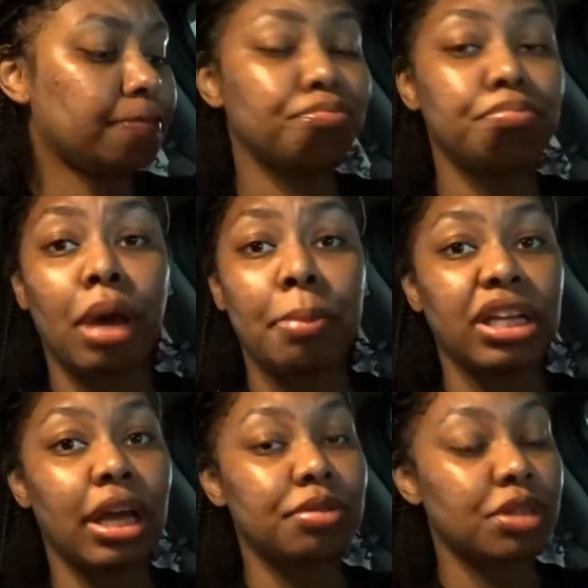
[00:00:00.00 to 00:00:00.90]
my
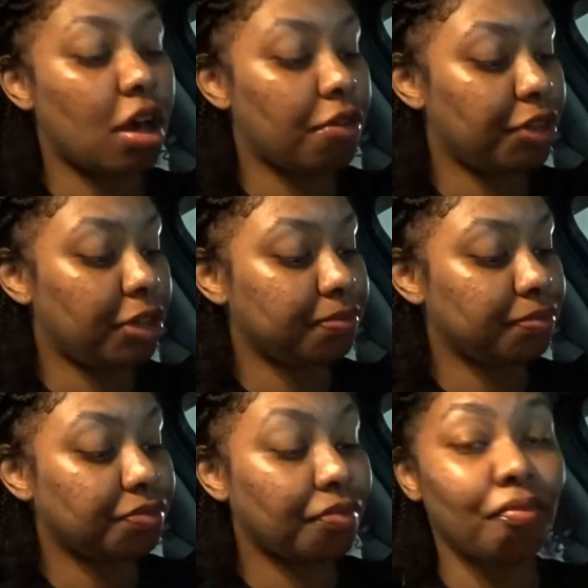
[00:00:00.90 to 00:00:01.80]
mcdonald's coffee
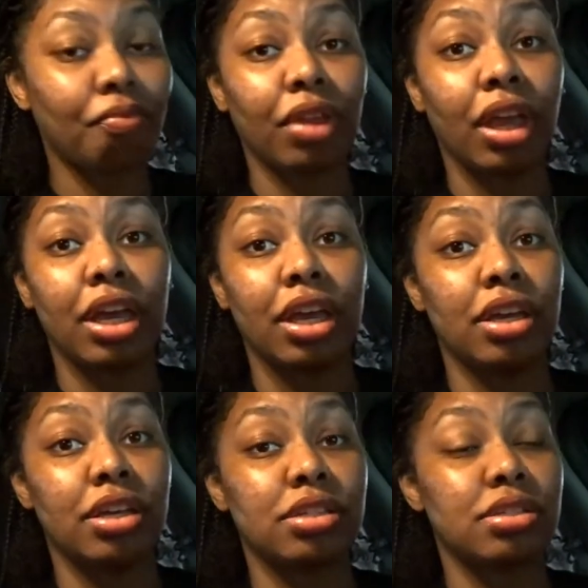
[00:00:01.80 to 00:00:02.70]

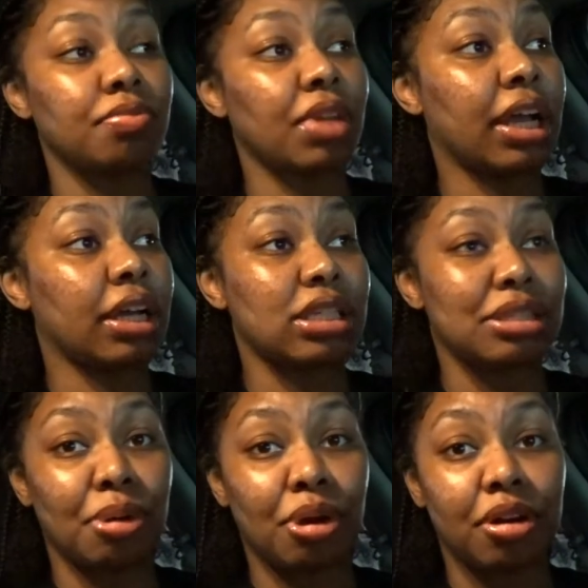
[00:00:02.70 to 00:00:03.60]
is i get a
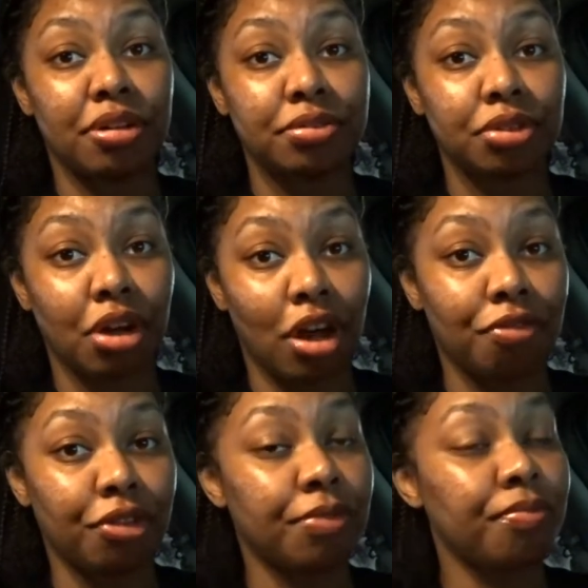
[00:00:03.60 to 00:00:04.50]
small
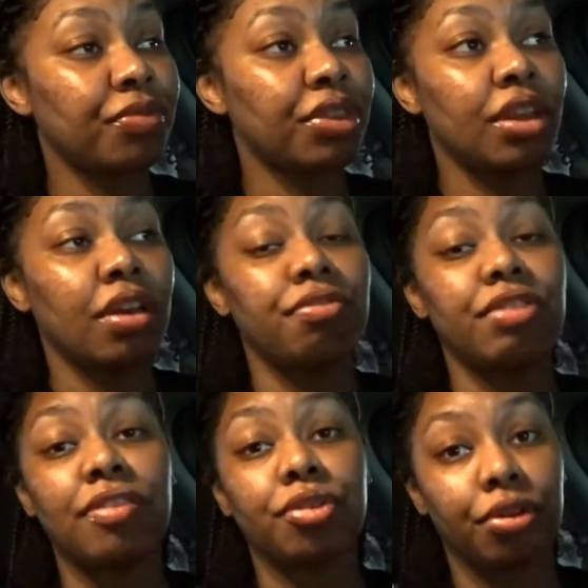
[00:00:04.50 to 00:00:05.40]
coffee
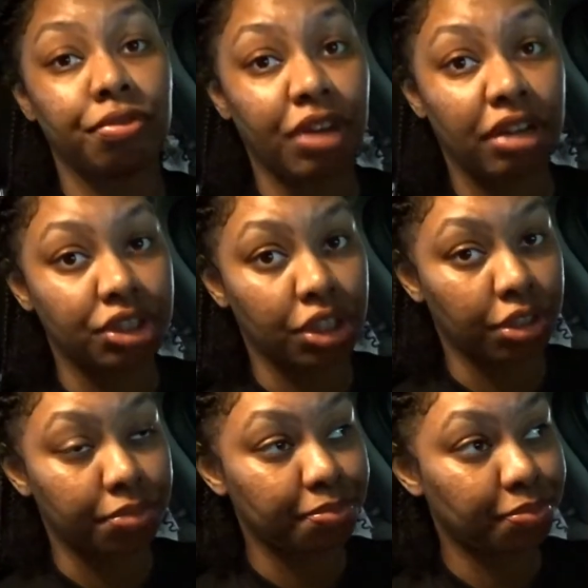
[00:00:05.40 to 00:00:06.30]
five cream five
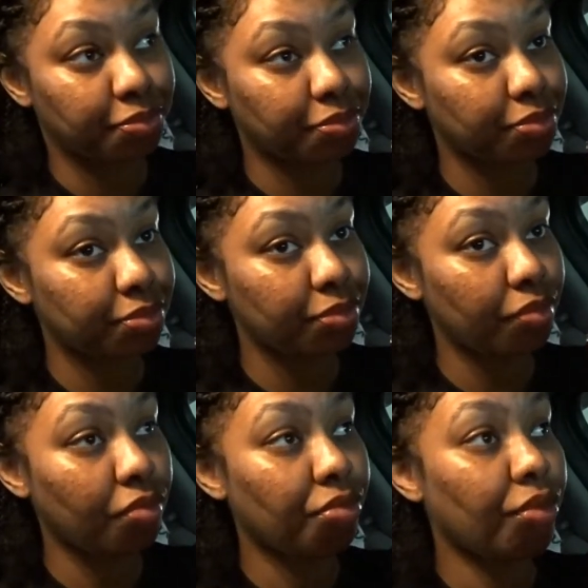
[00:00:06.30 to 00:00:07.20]
sugar
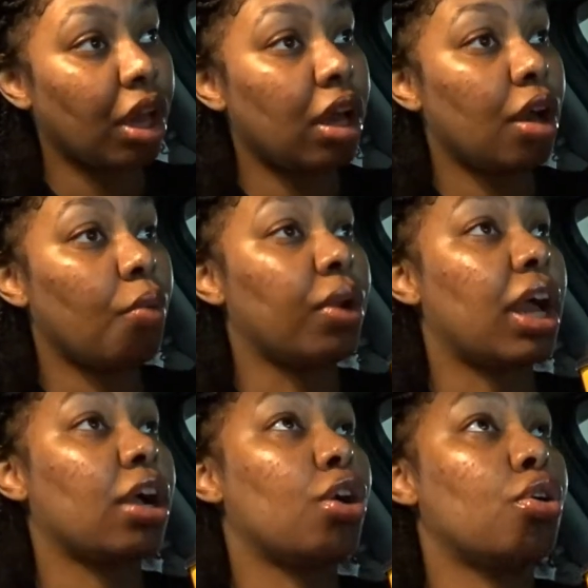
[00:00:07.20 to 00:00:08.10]
when i
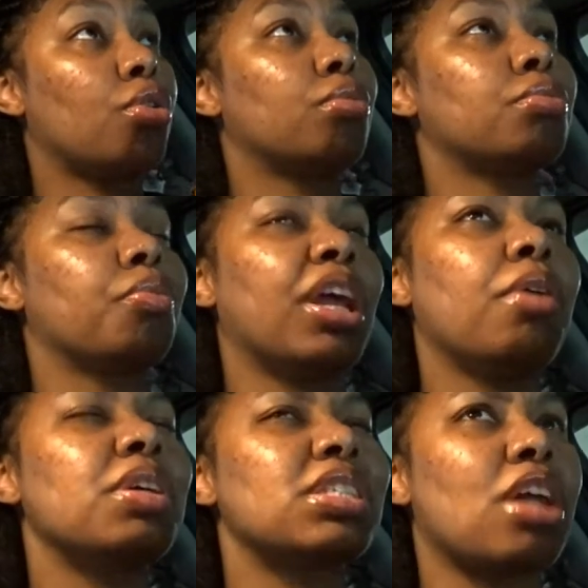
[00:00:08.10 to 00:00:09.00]
go when i go
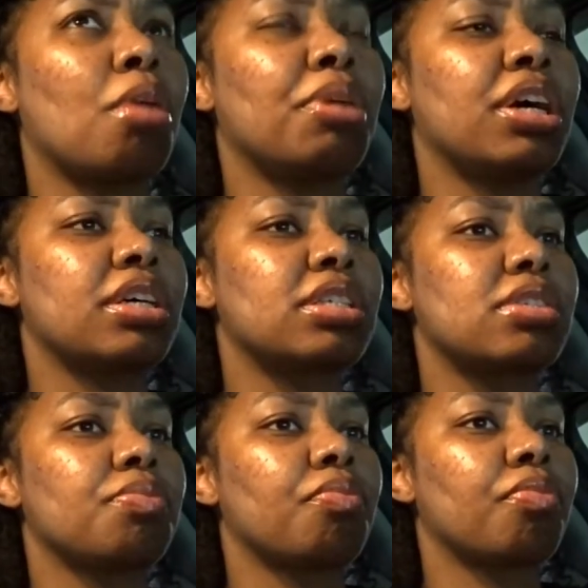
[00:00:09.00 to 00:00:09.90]
to starbucks
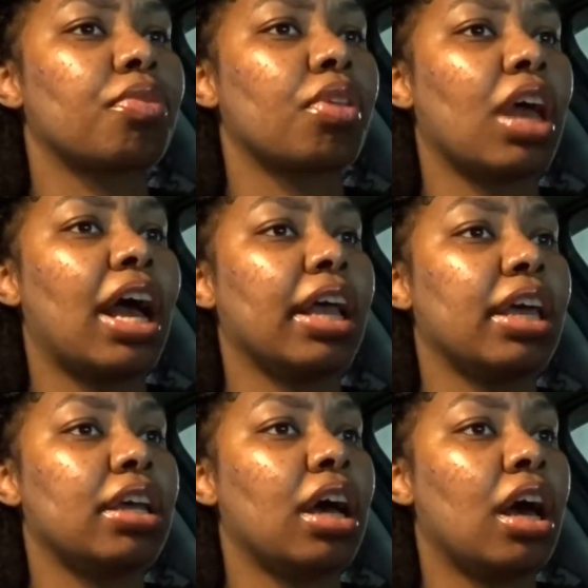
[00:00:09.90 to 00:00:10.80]
i get
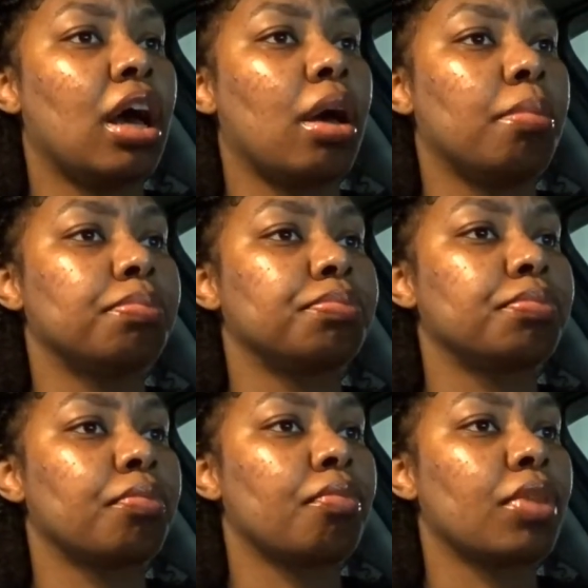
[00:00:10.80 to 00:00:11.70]
a
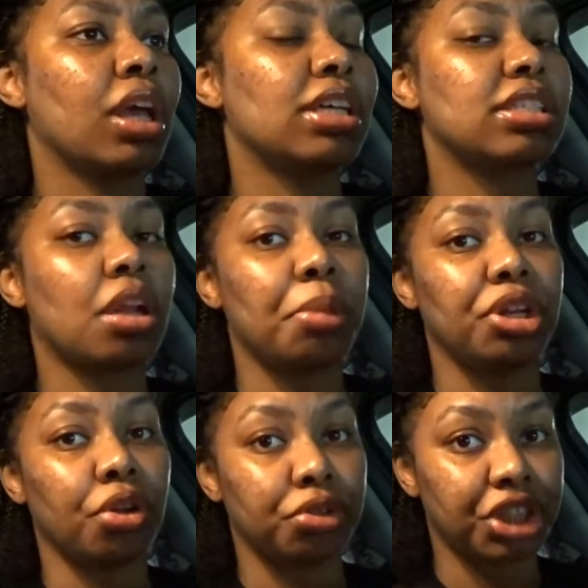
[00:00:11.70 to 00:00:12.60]
um a cinnamon
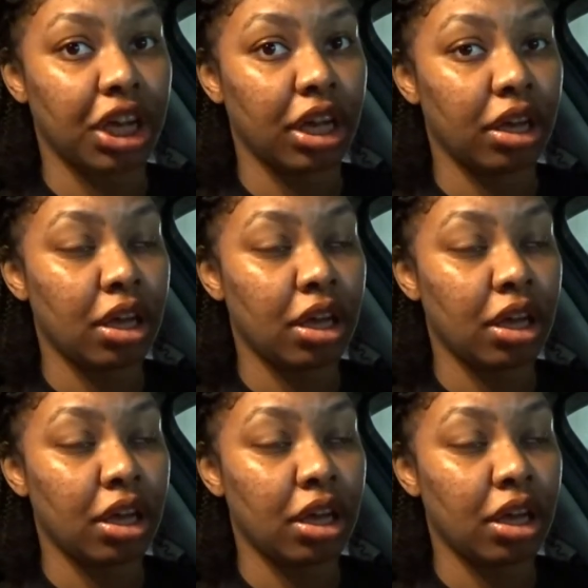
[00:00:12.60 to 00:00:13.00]
dolce